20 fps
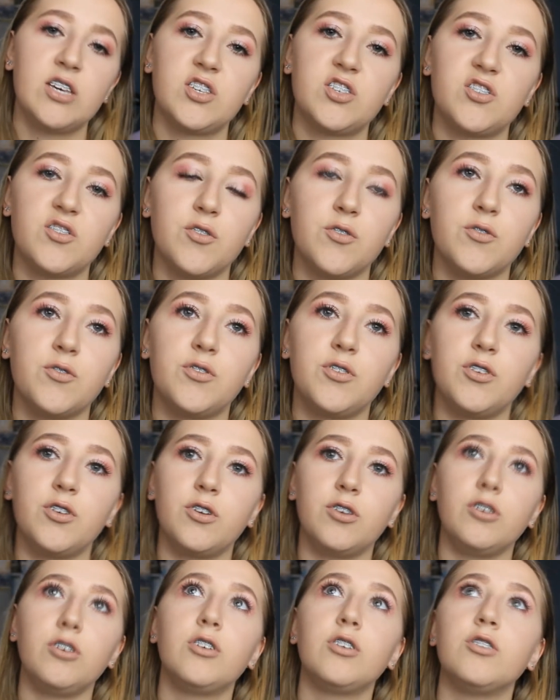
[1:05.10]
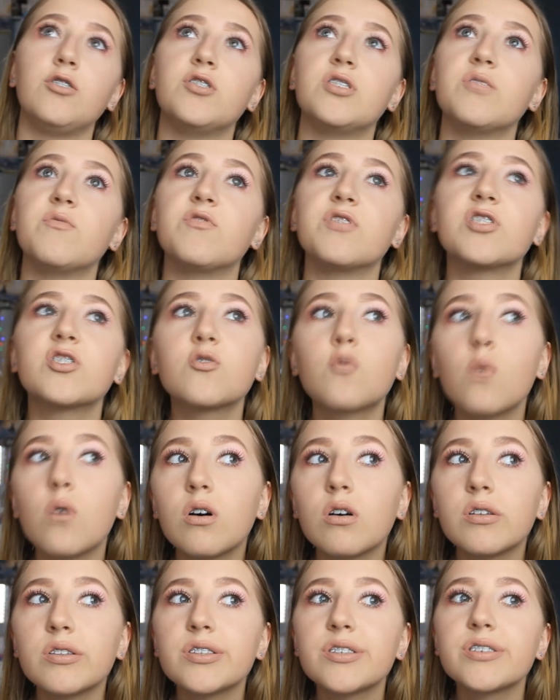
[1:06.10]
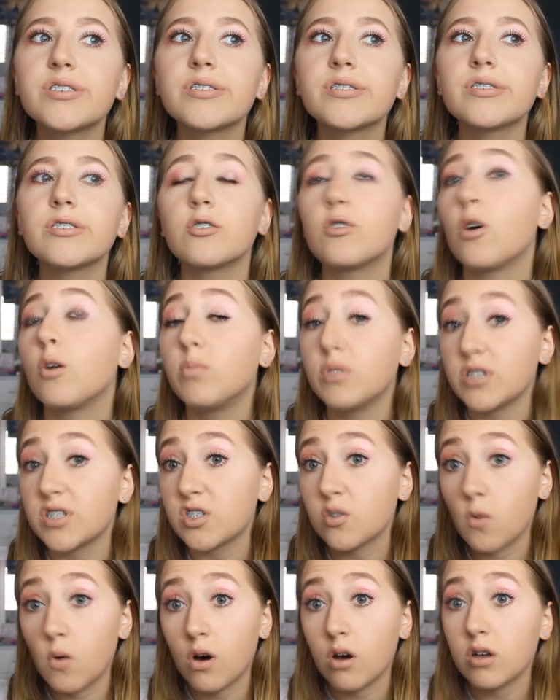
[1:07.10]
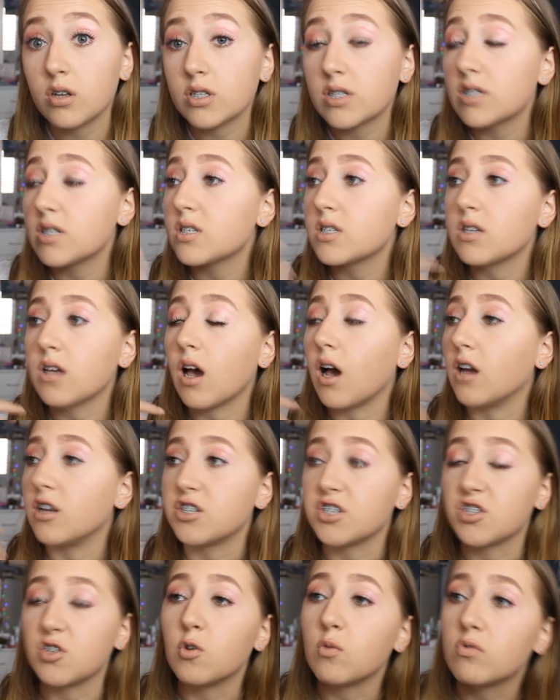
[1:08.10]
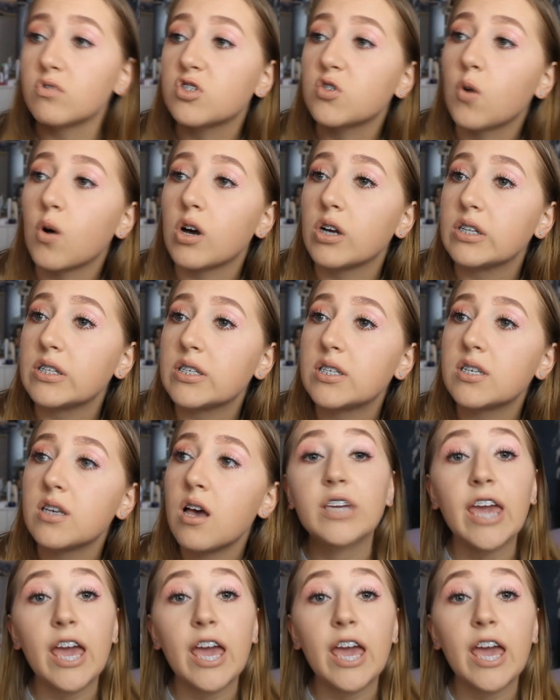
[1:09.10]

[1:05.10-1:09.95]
So, you know, you can use them for squats, goblet squats, just normal squats.